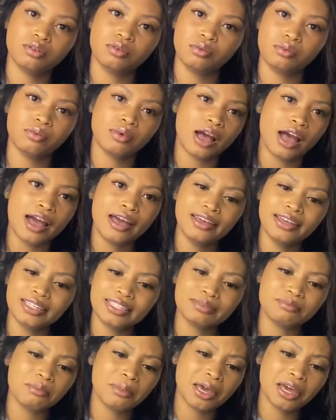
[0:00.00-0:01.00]
Why is
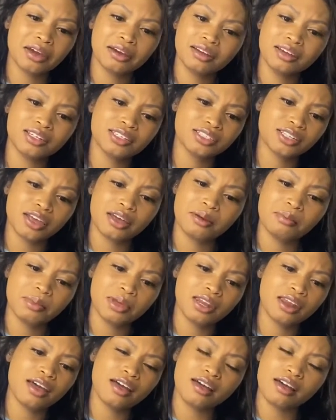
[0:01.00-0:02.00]
marriage
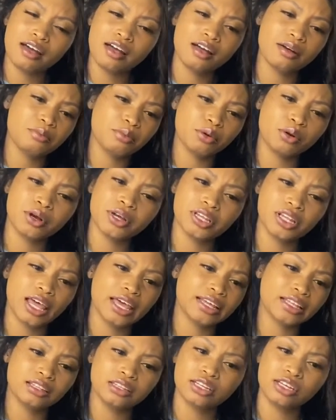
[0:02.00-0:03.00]
coming up, or
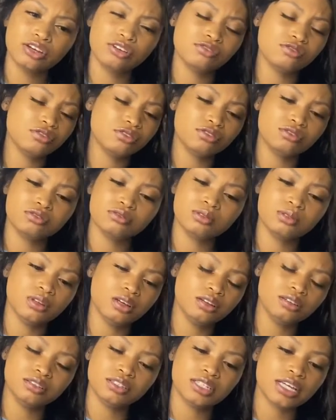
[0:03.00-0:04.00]
like legal
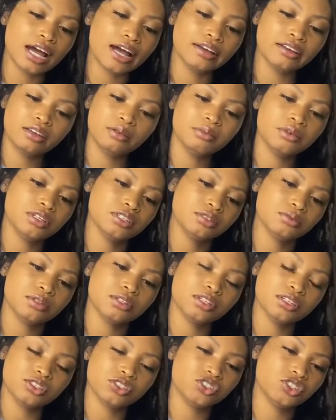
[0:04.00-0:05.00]
documents with
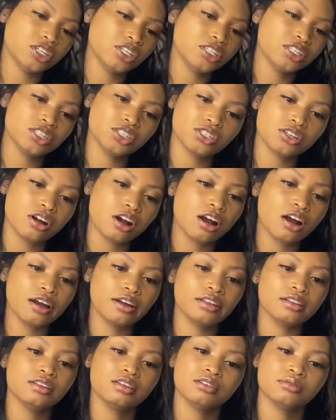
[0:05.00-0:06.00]
this Justice card,
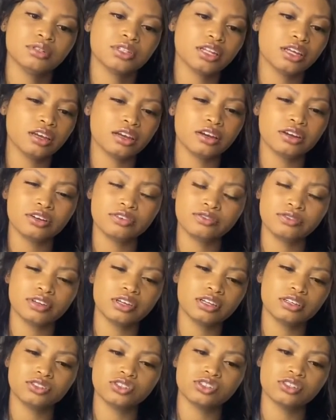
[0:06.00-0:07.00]
and then with the
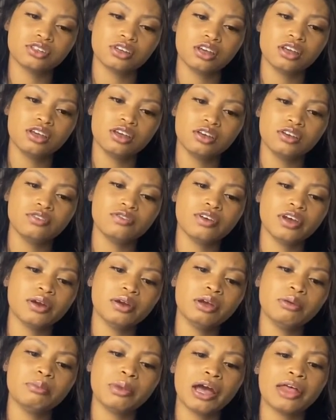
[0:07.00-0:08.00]
Hierophant? Just
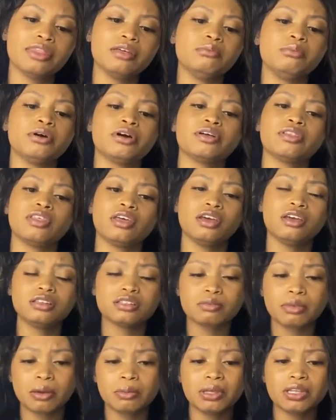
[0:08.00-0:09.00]
very by the book things.
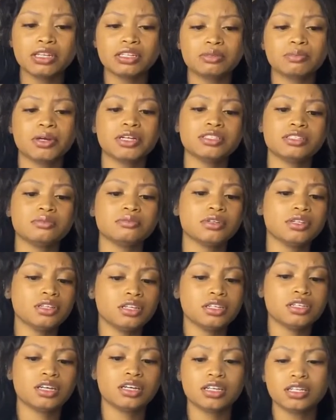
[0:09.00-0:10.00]
Maybe this person really
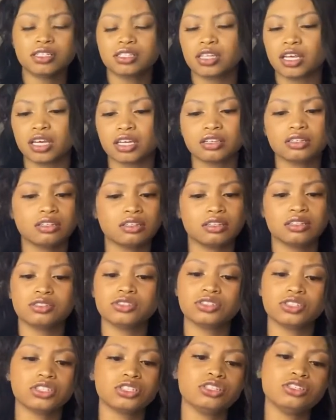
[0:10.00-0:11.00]
does like
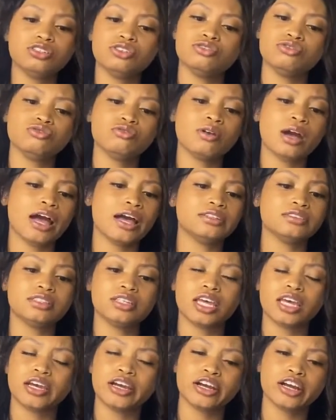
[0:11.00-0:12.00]
see you as
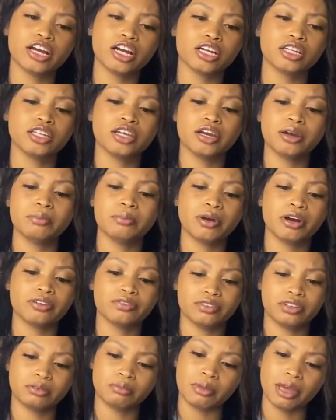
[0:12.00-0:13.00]
their
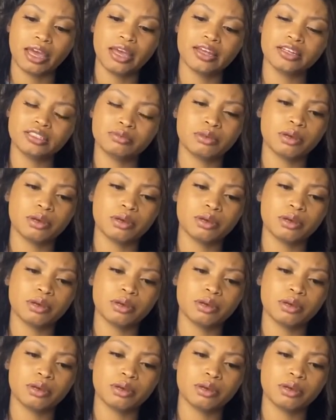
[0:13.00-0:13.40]
perfect match.